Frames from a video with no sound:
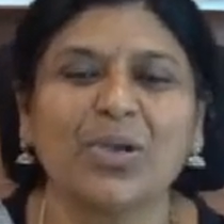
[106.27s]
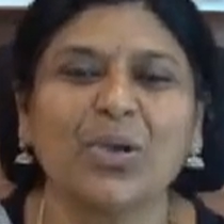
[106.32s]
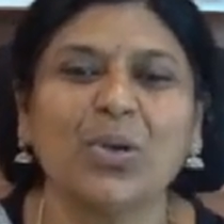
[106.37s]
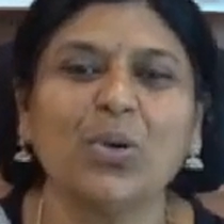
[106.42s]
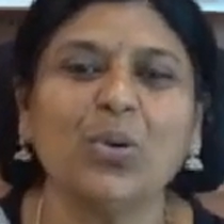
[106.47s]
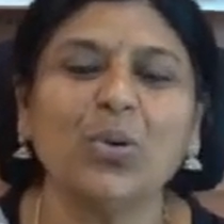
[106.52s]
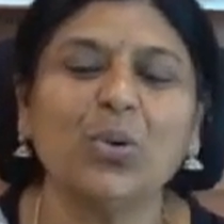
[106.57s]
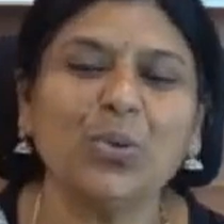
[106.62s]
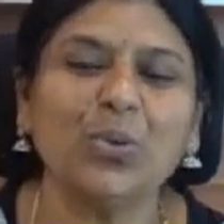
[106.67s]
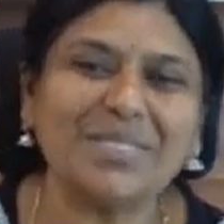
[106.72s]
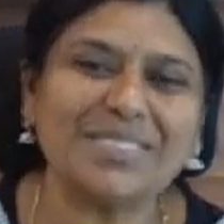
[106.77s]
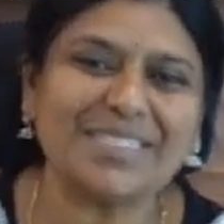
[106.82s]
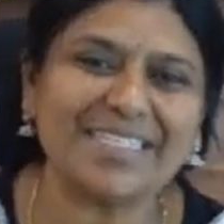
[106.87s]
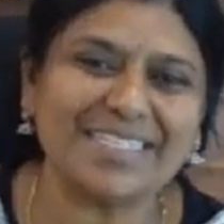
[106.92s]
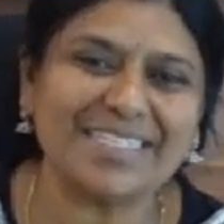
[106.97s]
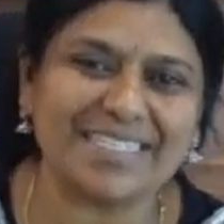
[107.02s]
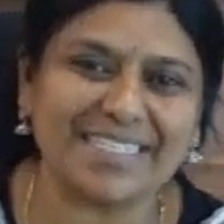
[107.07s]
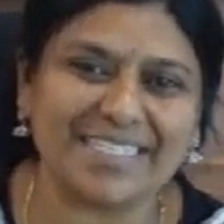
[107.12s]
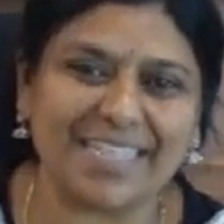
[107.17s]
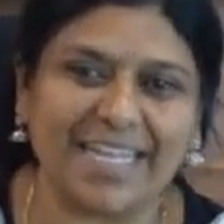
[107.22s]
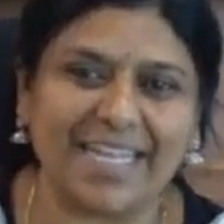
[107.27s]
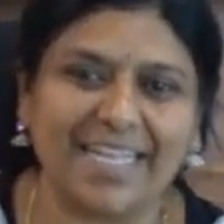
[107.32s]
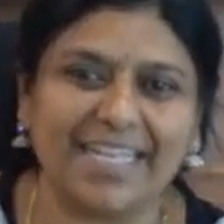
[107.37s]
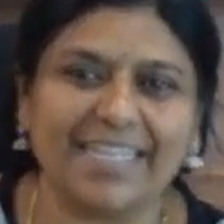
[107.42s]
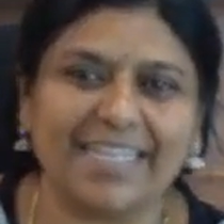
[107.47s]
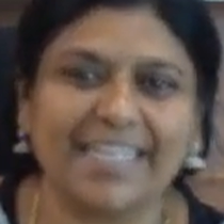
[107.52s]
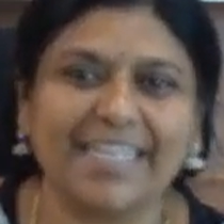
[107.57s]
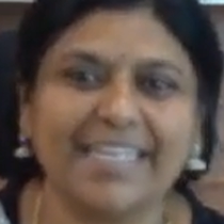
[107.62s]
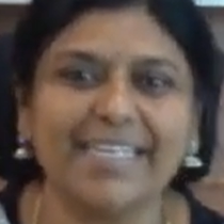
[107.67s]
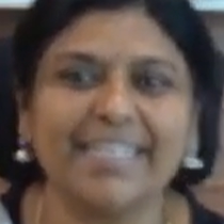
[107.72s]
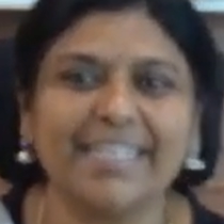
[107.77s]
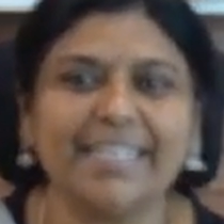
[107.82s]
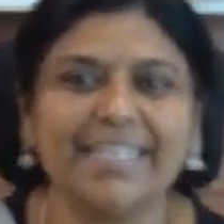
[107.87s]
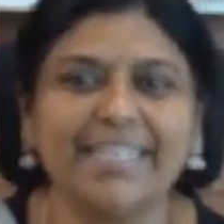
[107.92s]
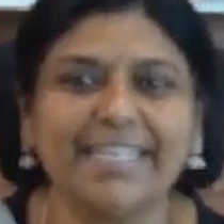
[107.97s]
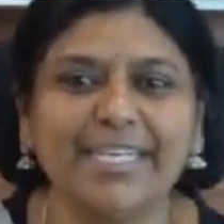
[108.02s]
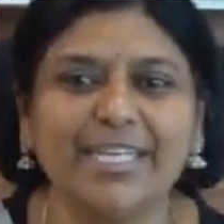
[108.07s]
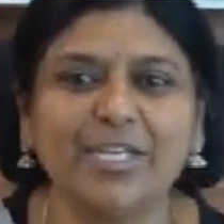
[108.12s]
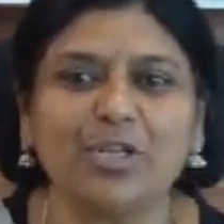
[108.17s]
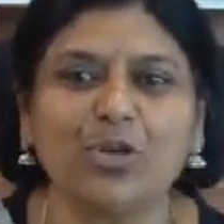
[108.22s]
Who is a child in
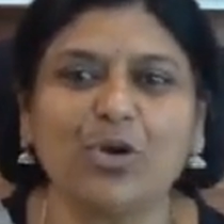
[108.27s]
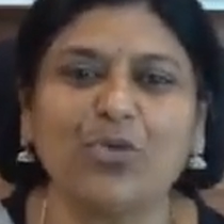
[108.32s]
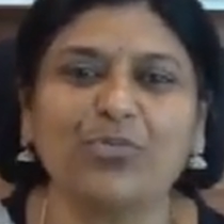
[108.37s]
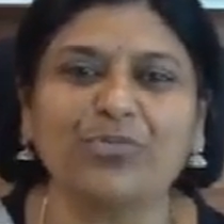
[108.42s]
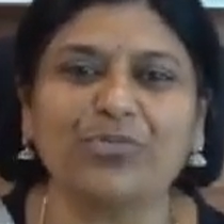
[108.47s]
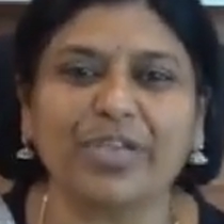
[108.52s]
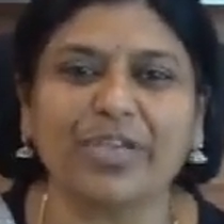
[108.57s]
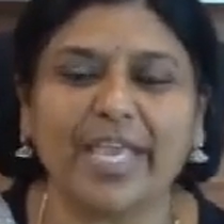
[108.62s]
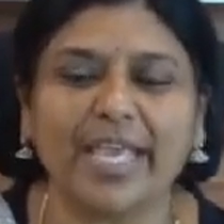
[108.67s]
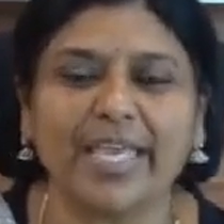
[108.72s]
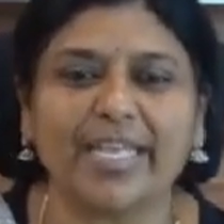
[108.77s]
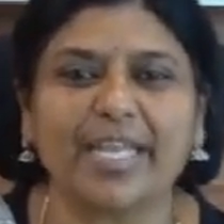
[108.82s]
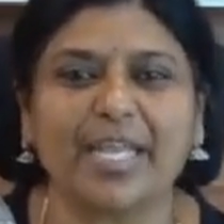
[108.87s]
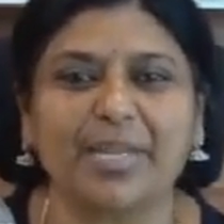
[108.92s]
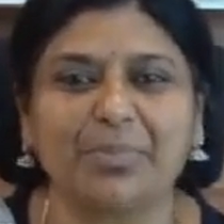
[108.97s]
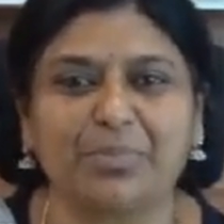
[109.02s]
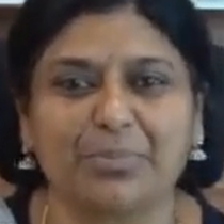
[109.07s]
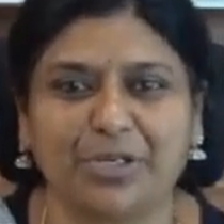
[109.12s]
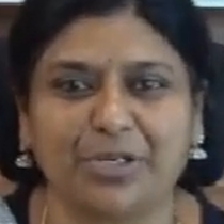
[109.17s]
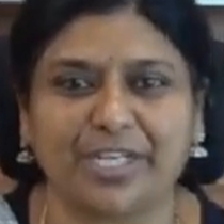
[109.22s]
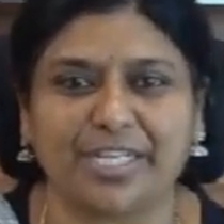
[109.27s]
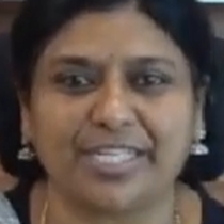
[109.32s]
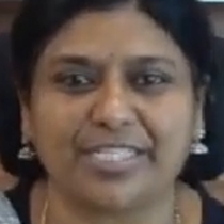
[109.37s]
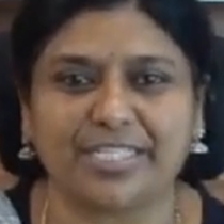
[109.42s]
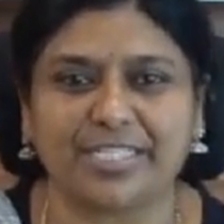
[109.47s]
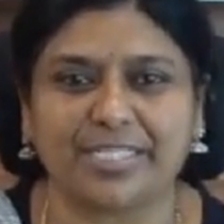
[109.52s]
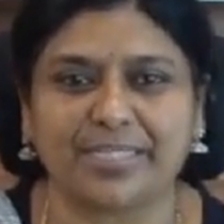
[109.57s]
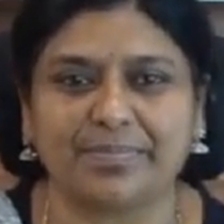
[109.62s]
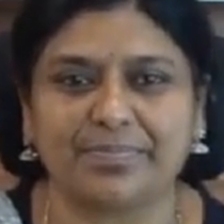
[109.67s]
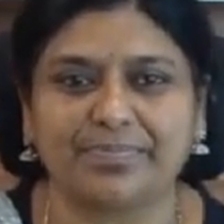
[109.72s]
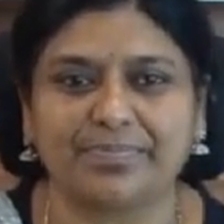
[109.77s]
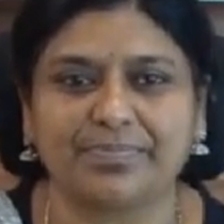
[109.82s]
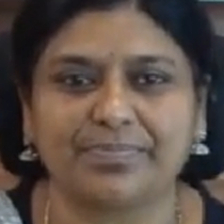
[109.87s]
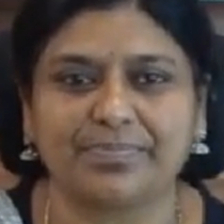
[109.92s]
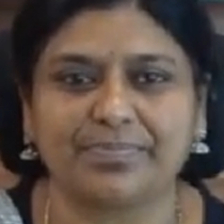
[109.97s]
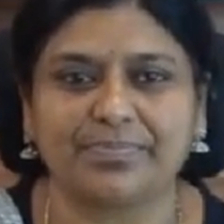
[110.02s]
need of care and protection?